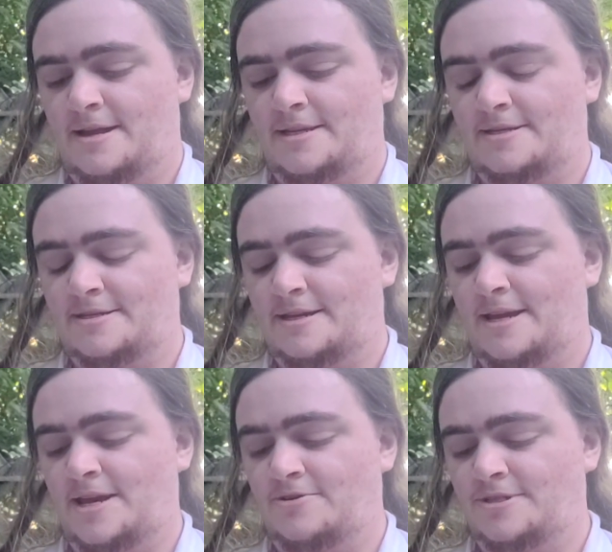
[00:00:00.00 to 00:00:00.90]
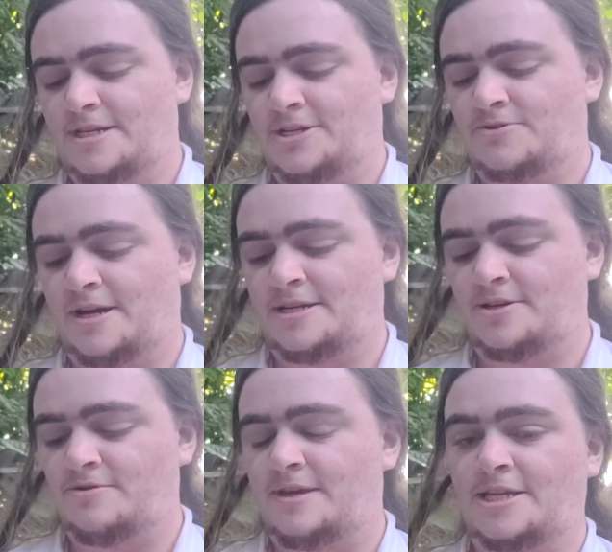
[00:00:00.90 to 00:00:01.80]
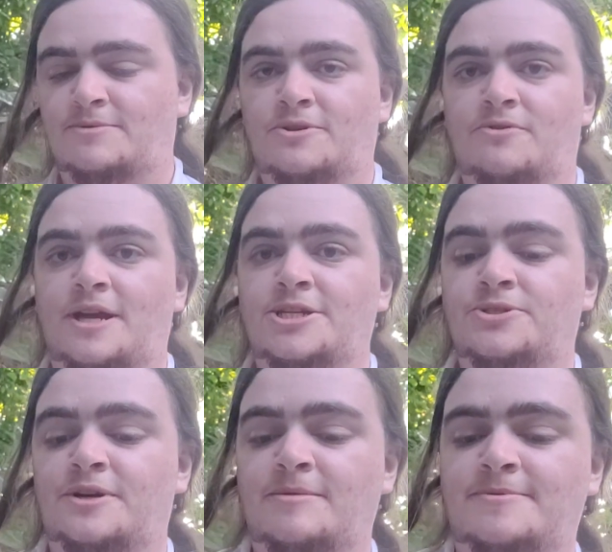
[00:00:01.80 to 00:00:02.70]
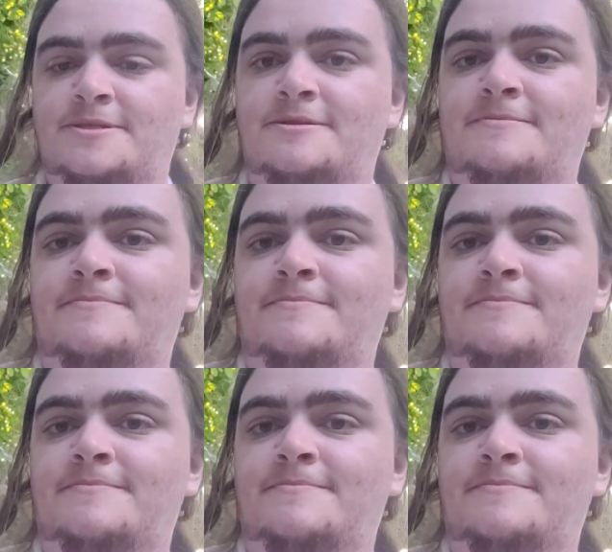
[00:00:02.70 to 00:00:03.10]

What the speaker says: It's interesting trying to do things with gray stripes.